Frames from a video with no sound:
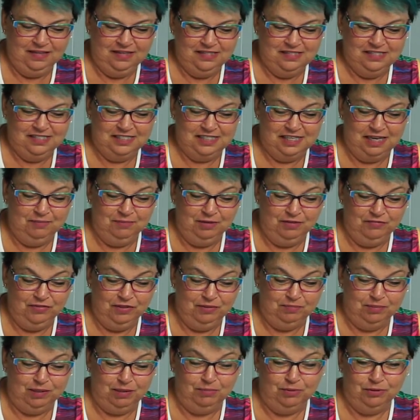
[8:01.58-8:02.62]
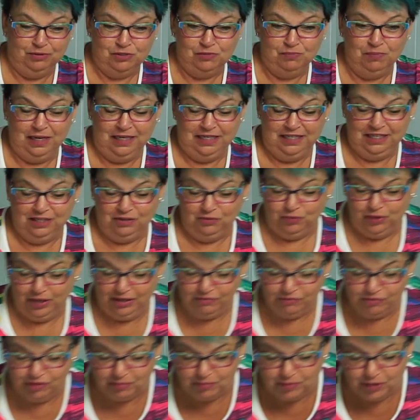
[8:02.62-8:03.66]
Some of the bubbles might get away
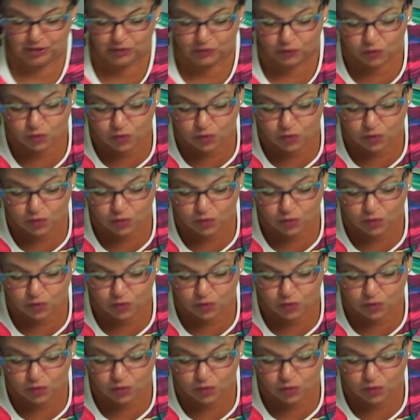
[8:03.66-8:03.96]
from you